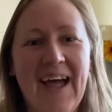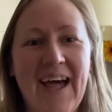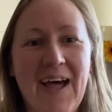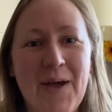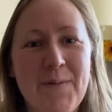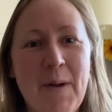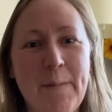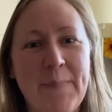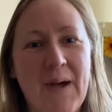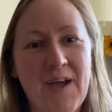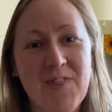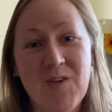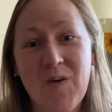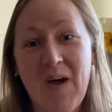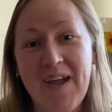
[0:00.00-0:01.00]
But I
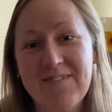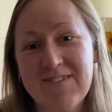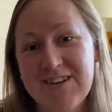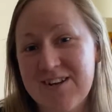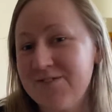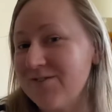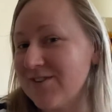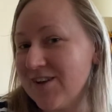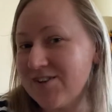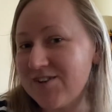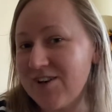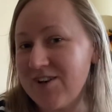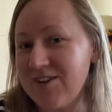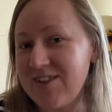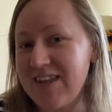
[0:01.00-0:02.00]
thought I would also
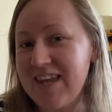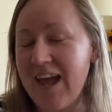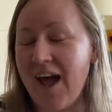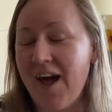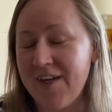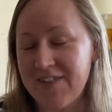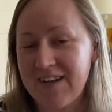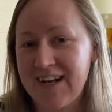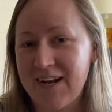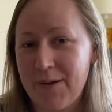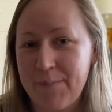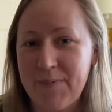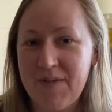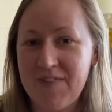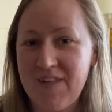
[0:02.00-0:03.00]
show you the other
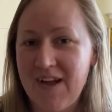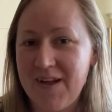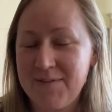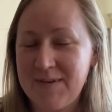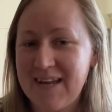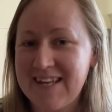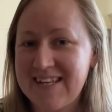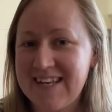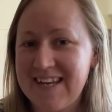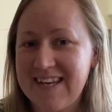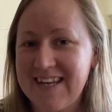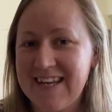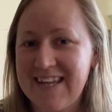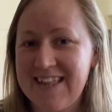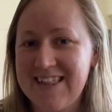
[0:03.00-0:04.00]
club that I'm
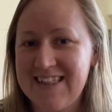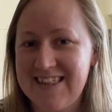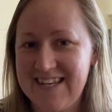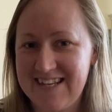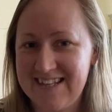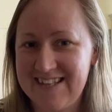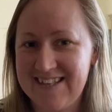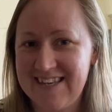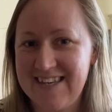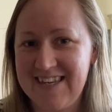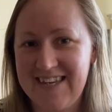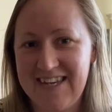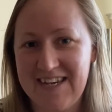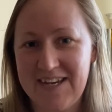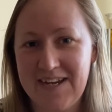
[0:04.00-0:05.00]
getting this
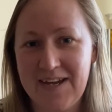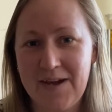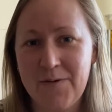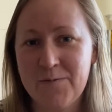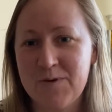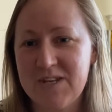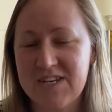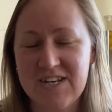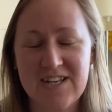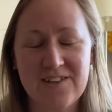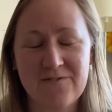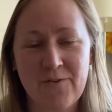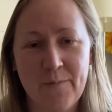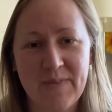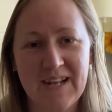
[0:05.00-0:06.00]
year, which is
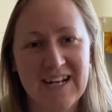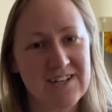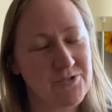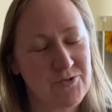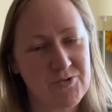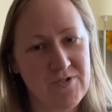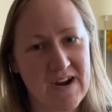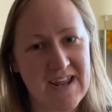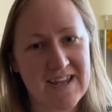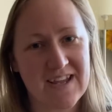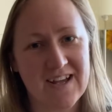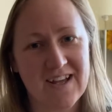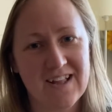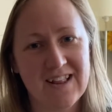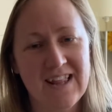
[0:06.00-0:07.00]
from the little grey
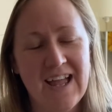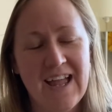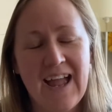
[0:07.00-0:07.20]
girl,